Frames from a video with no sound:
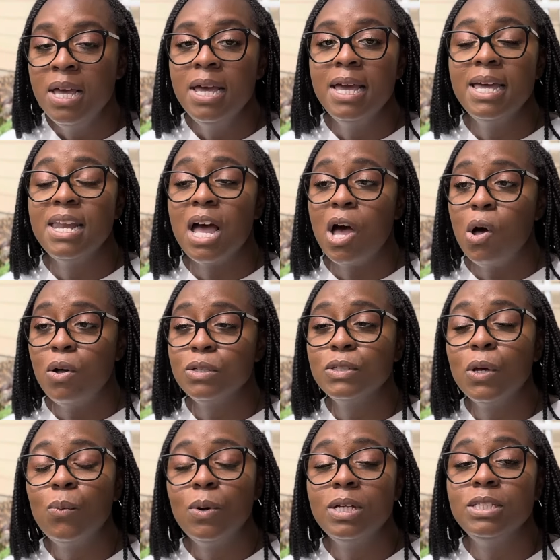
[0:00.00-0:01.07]
and I
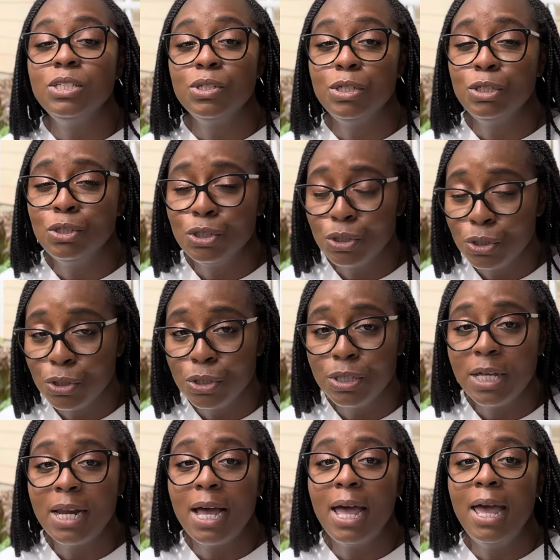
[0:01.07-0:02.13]
also want to ensure
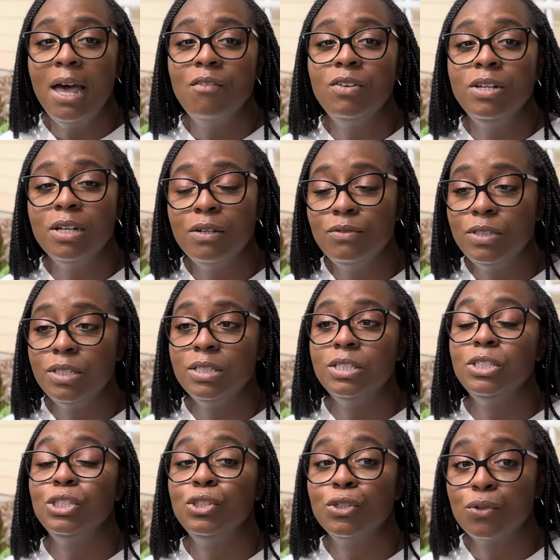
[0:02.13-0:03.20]
that I have enough to
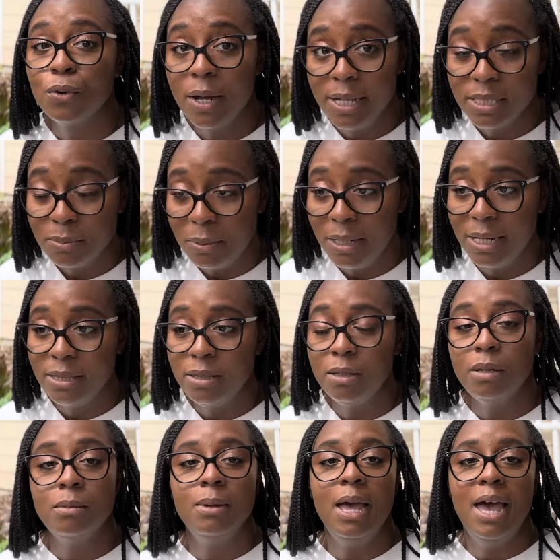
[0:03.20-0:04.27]
transplant
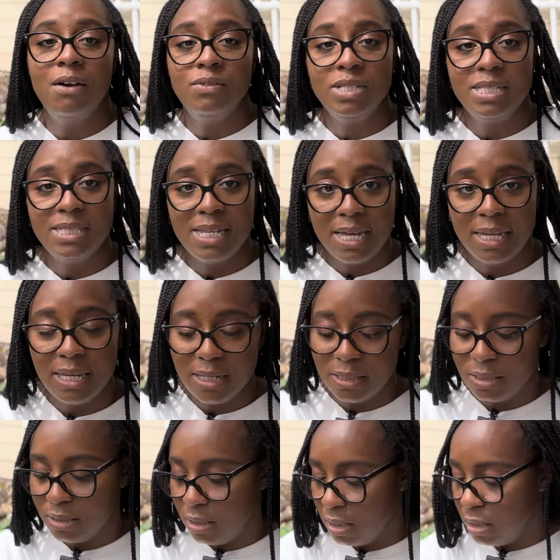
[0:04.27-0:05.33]
them, have a second
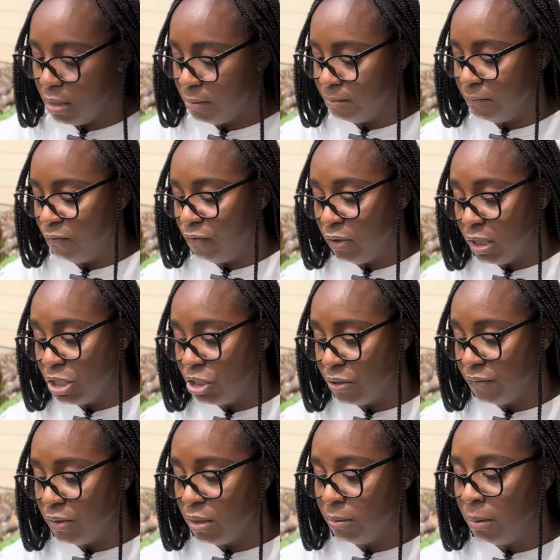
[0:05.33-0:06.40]
flush
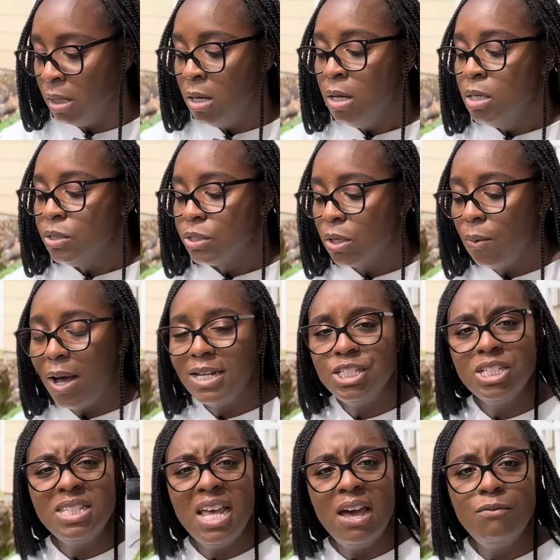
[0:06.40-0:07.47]
of them. So I
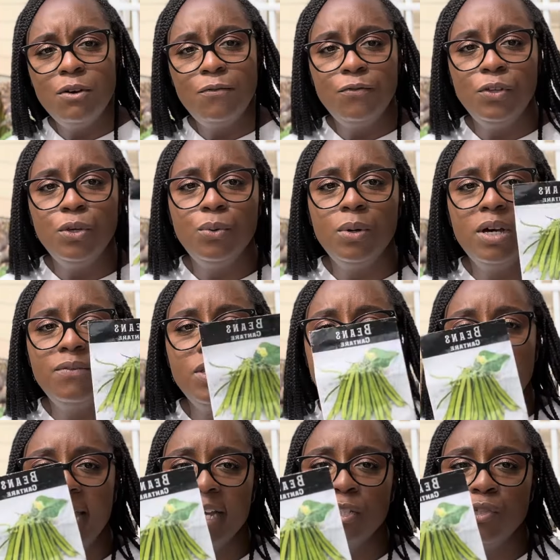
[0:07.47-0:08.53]
just have a few of the
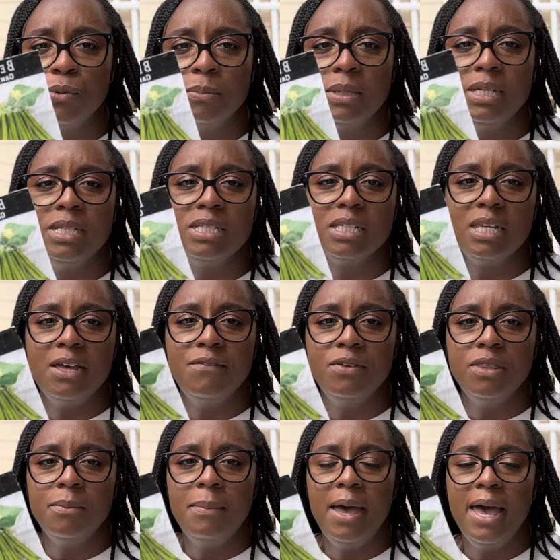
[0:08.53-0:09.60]
cancer beans left in
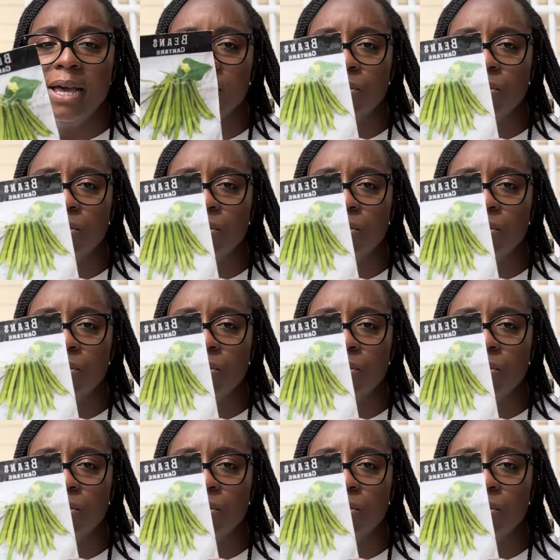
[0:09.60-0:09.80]
the pack,